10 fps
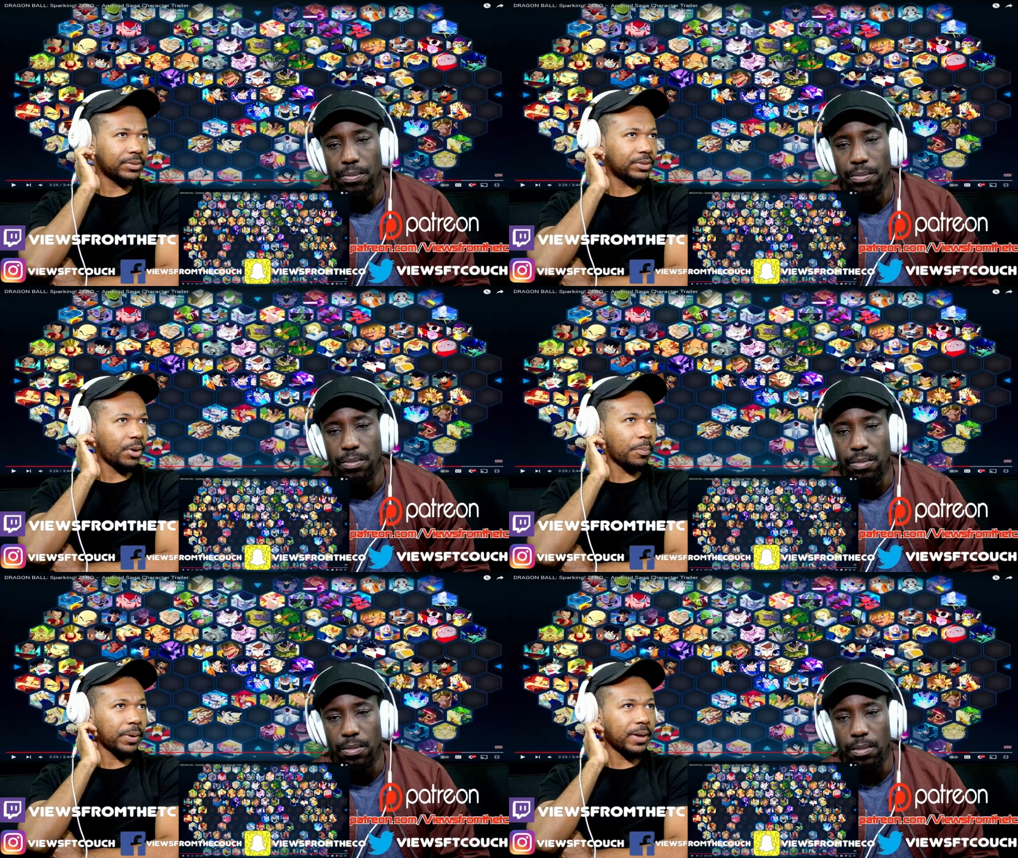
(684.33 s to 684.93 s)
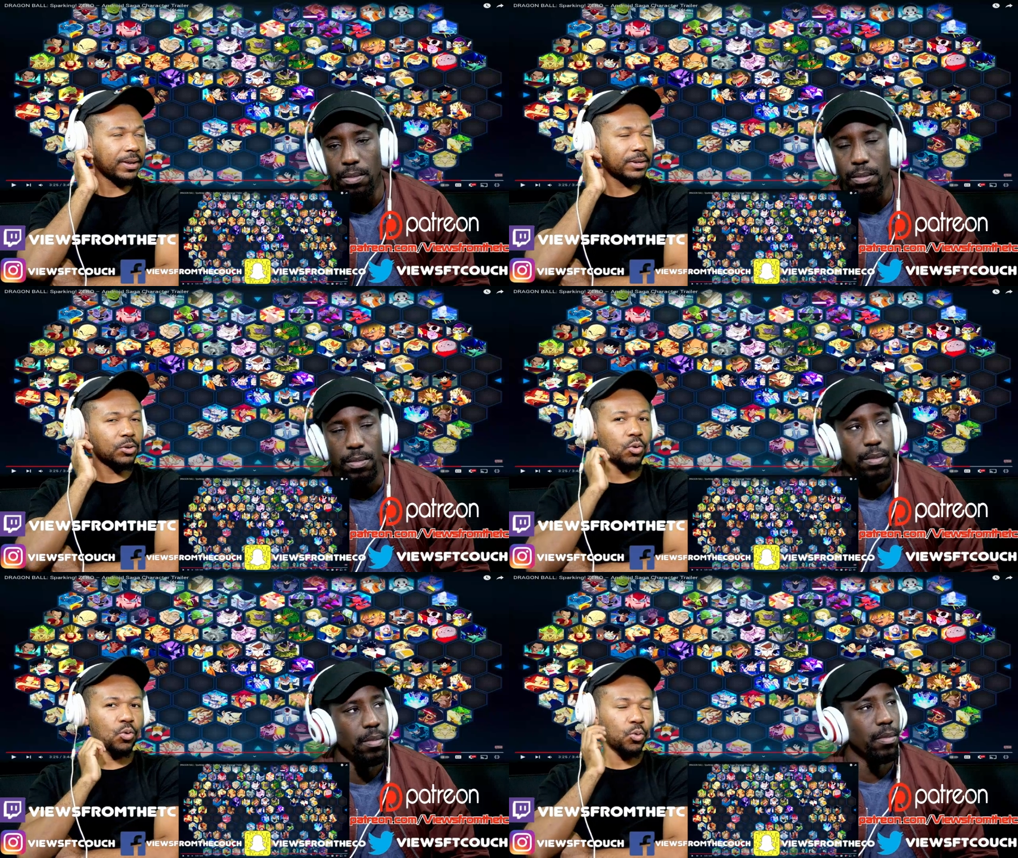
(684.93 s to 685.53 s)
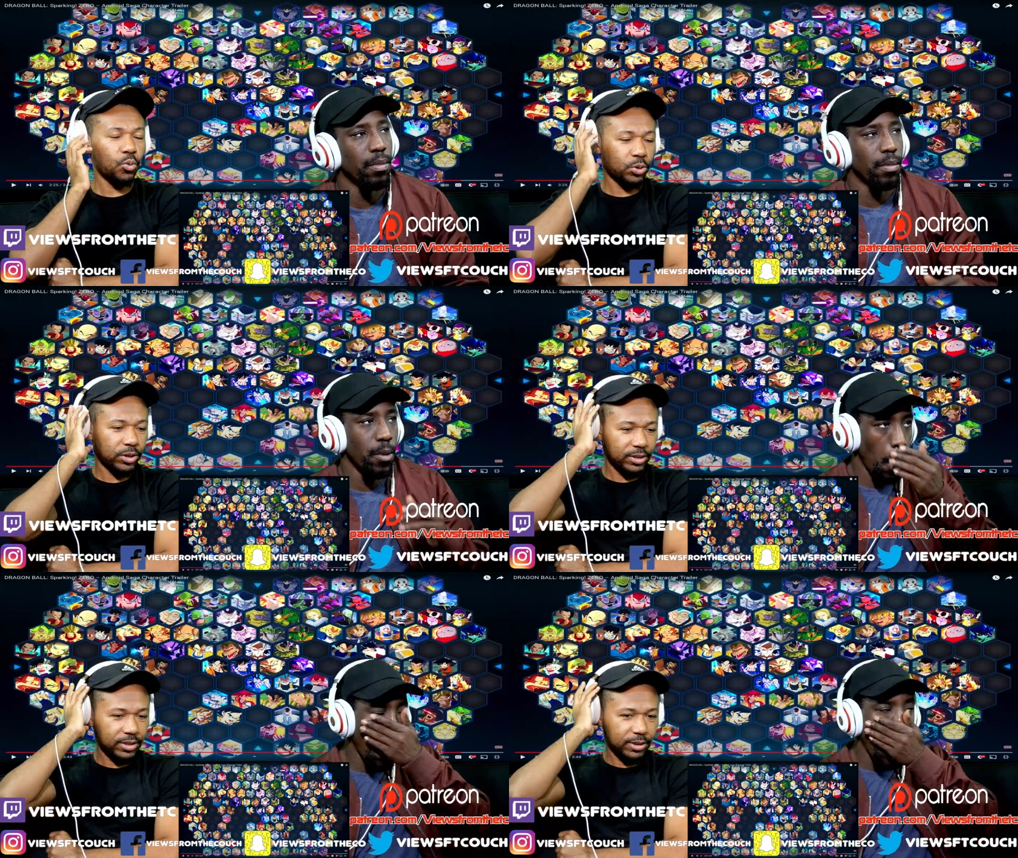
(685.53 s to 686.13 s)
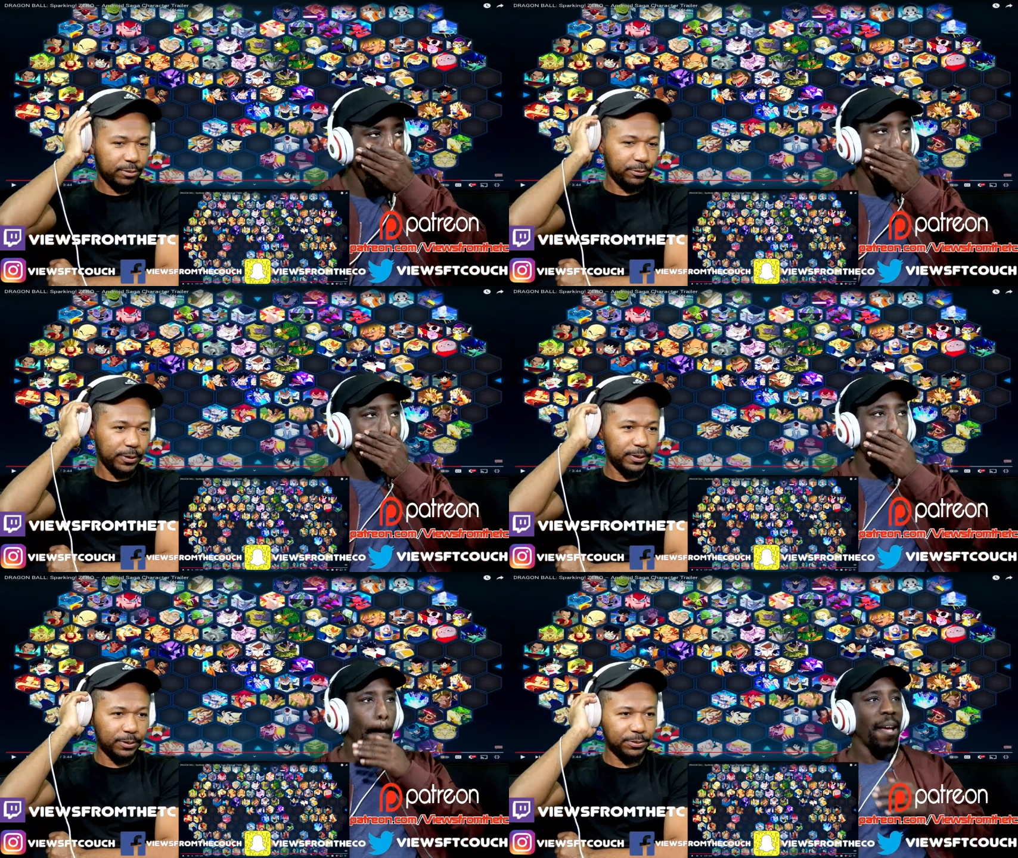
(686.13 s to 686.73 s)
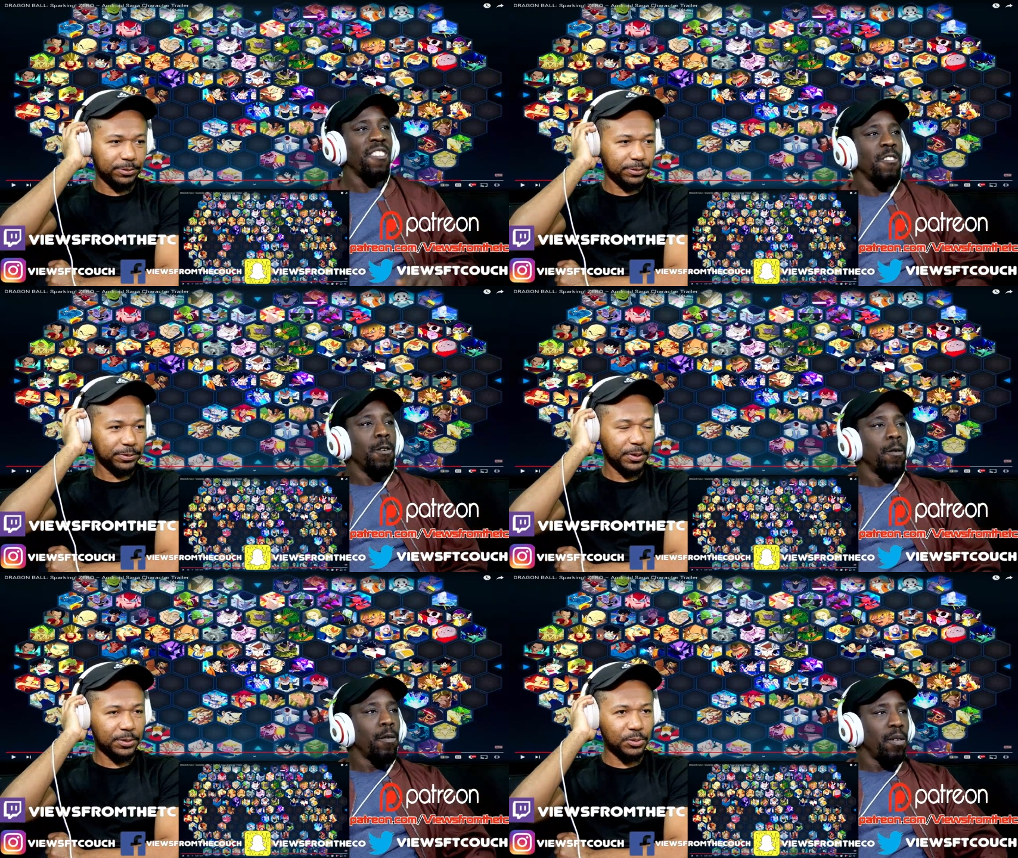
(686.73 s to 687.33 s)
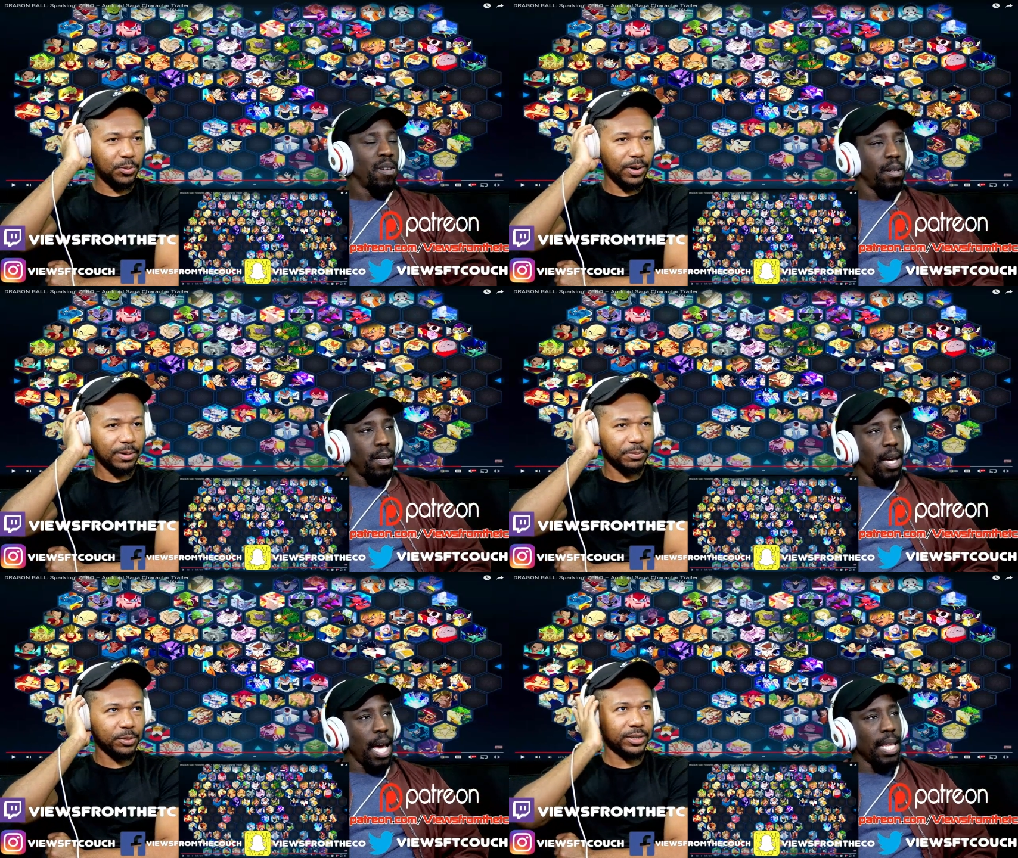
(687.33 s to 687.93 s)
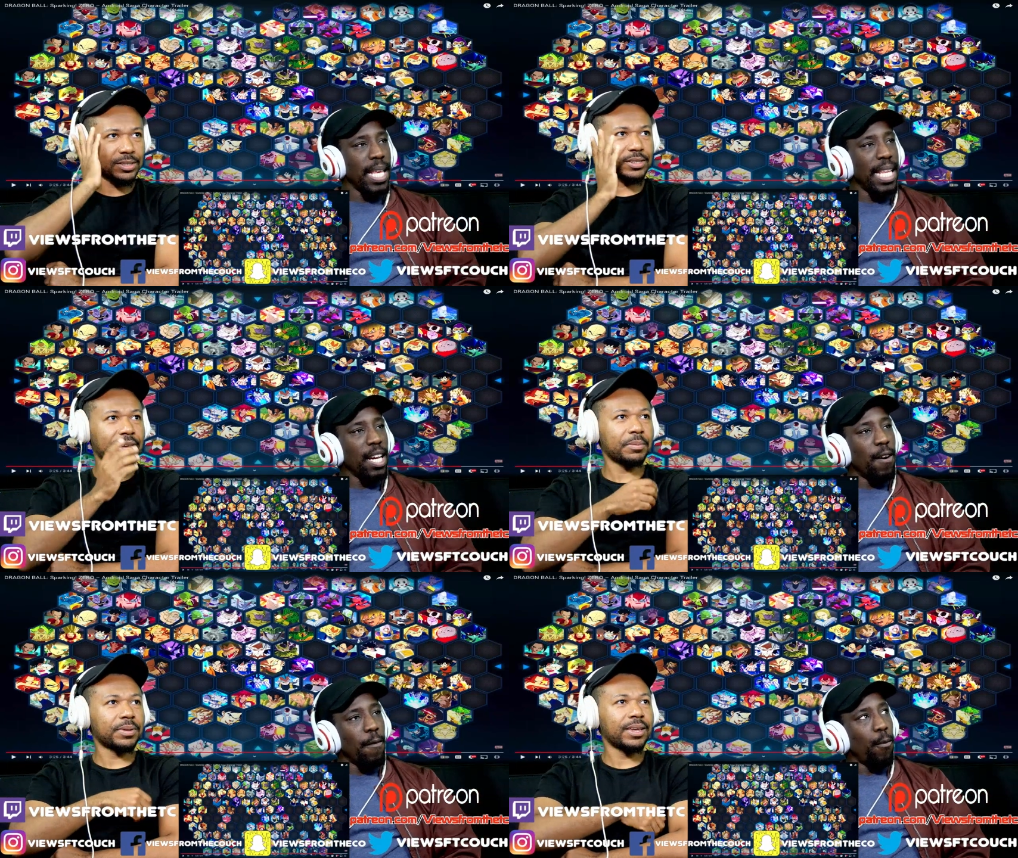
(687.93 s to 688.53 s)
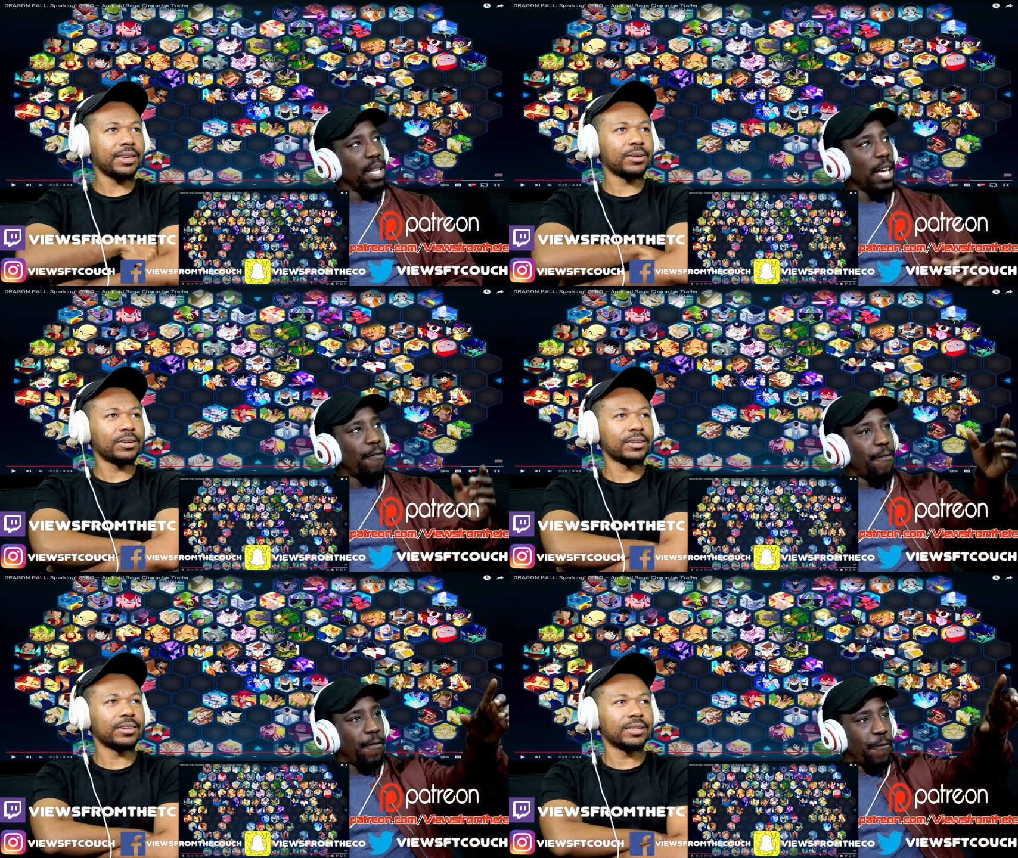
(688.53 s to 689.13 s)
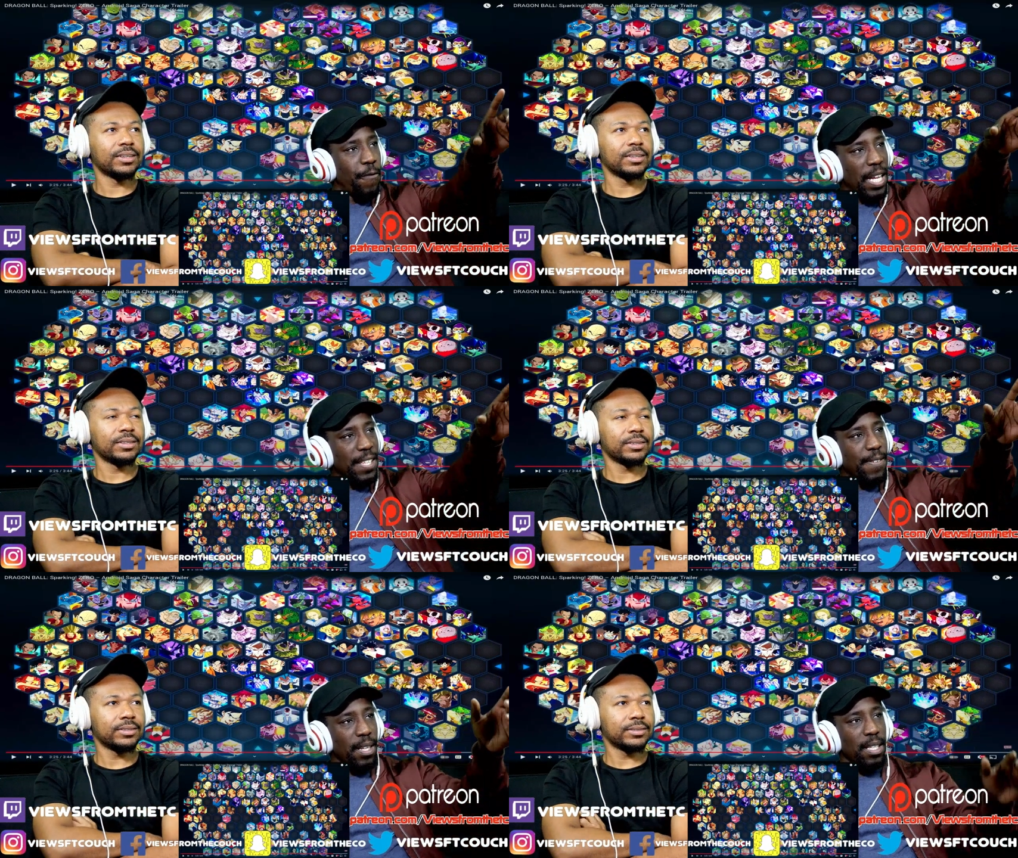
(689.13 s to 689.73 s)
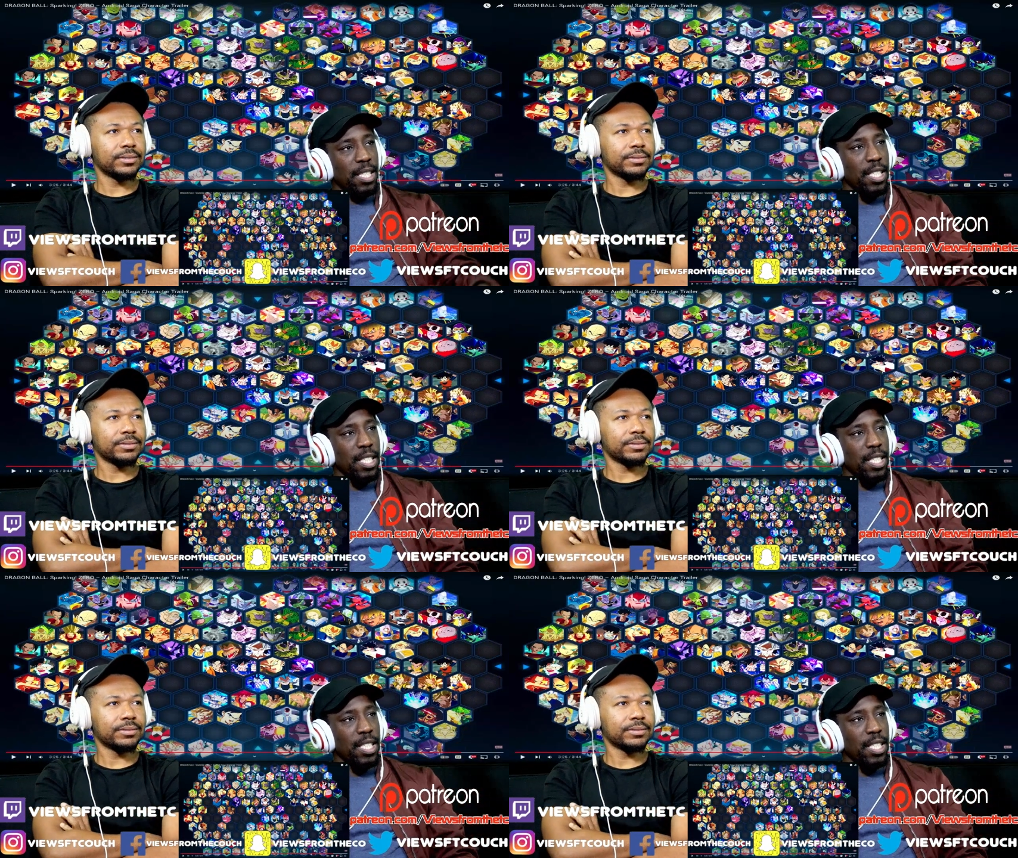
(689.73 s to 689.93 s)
Speaker 1: they're playing the old fill fill you up,
Speaker 2: with and then the they don't, when they finish filling this